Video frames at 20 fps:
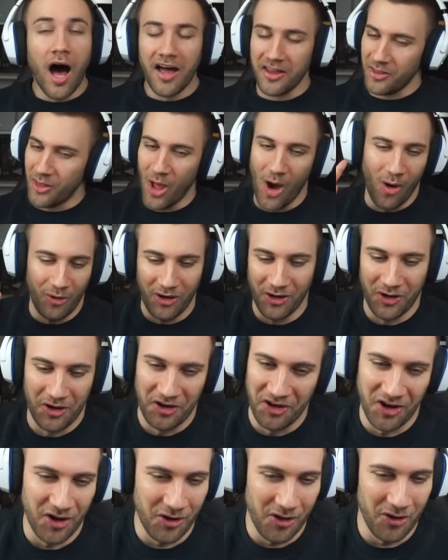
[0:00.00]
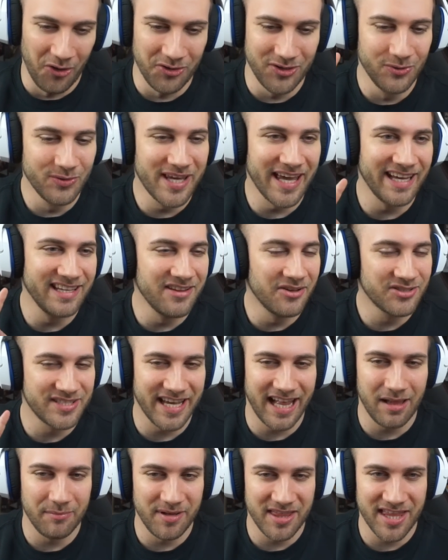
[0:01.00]
No, no, no, no, no, no, no. You cannot
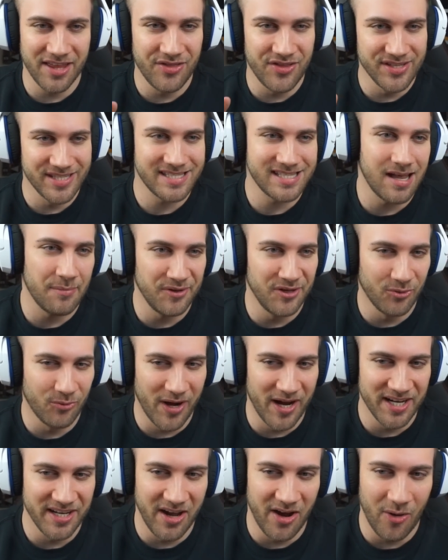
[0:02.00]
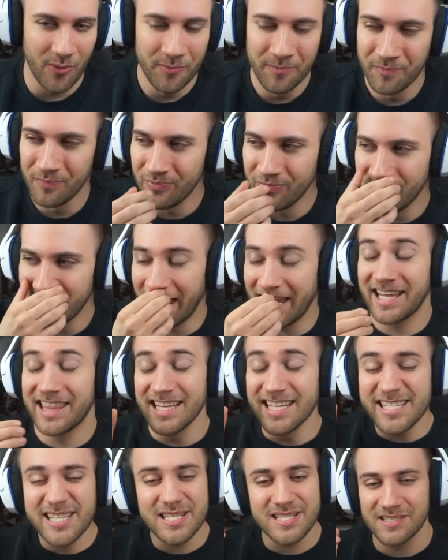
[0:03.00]
tell me that this is happening right now. Like,
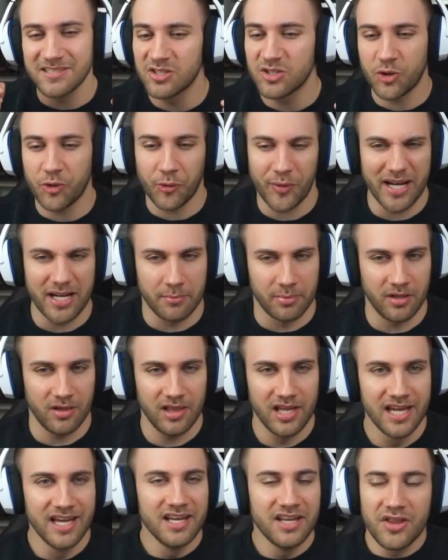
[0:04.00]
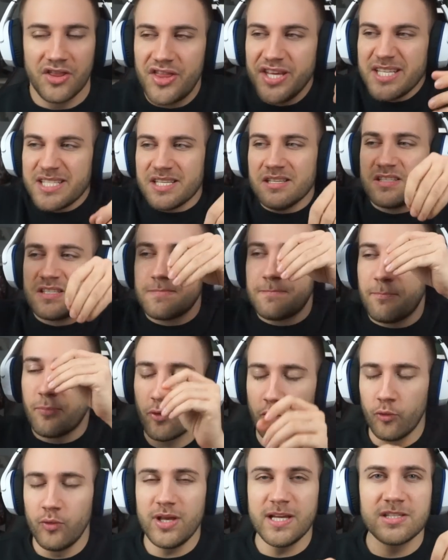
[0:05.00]
this is incredible. This is
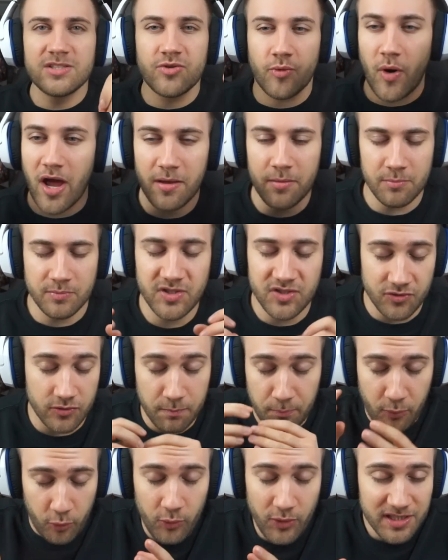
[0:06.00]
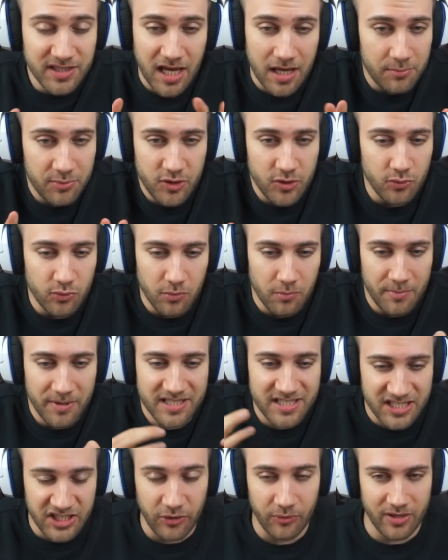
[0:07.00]
pre-debut pre
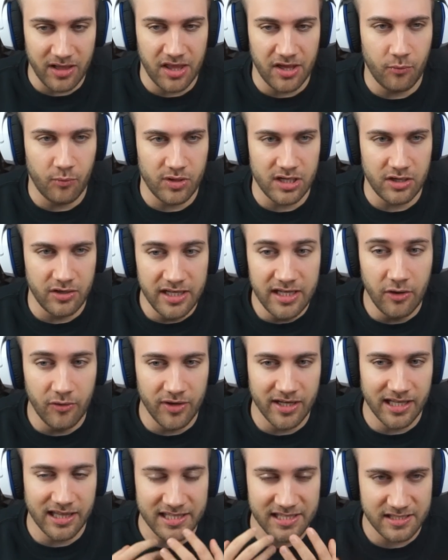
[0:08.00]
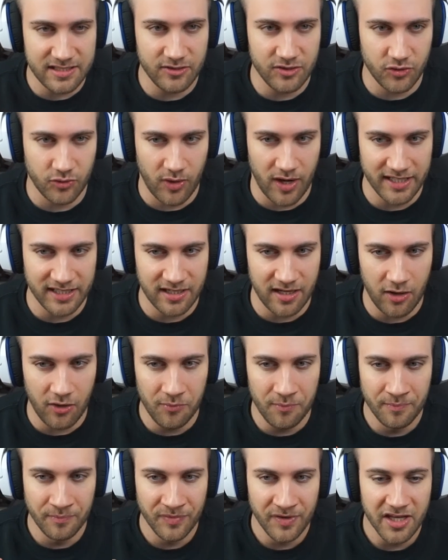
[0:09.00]
material that we are hearing and listening to right
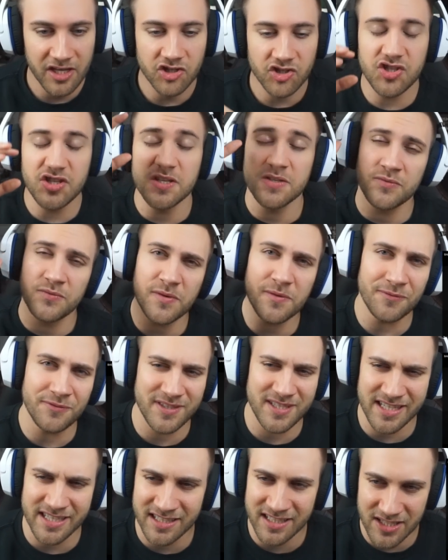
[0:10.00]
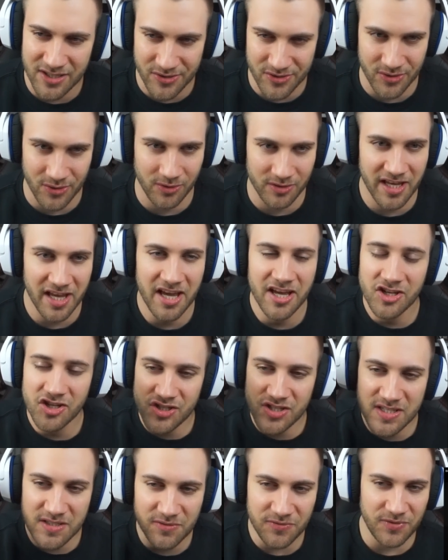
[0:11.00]
now. She is 15 years old.
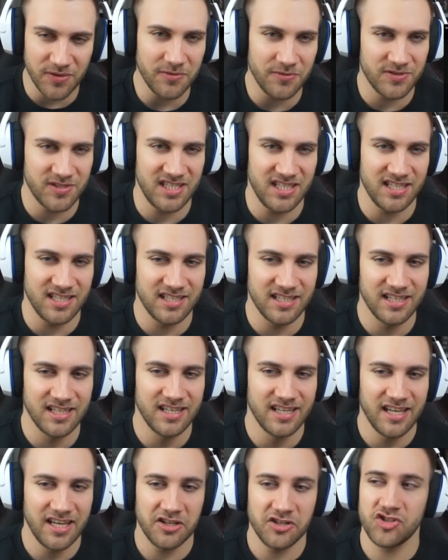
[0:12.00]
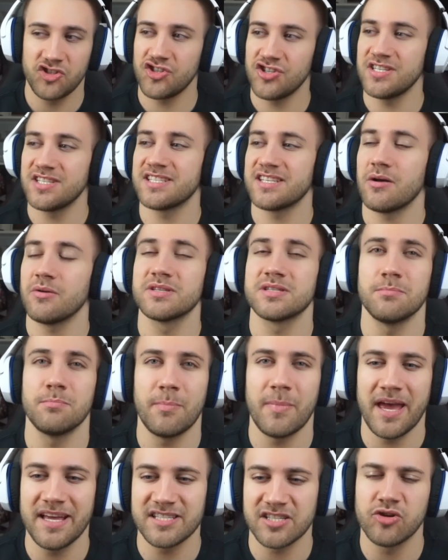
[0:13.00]
She's 15. And she sounds
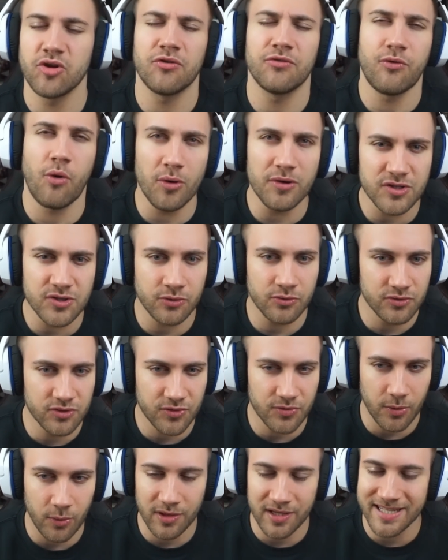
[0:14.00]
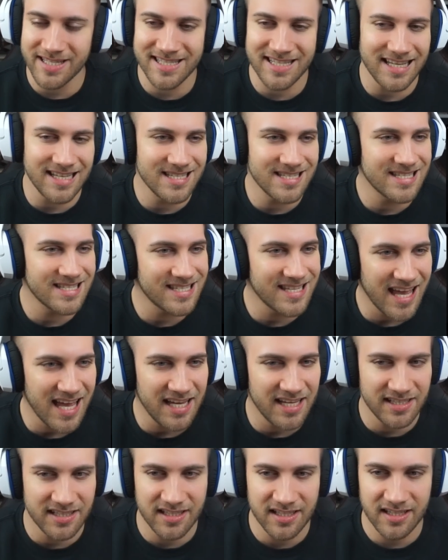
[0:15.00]
amazing. Her voice control is
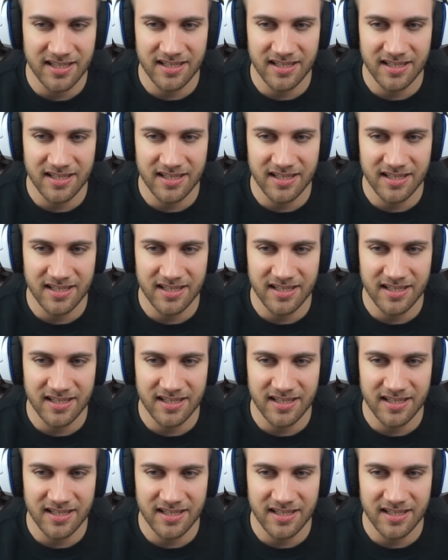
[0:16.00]
insane.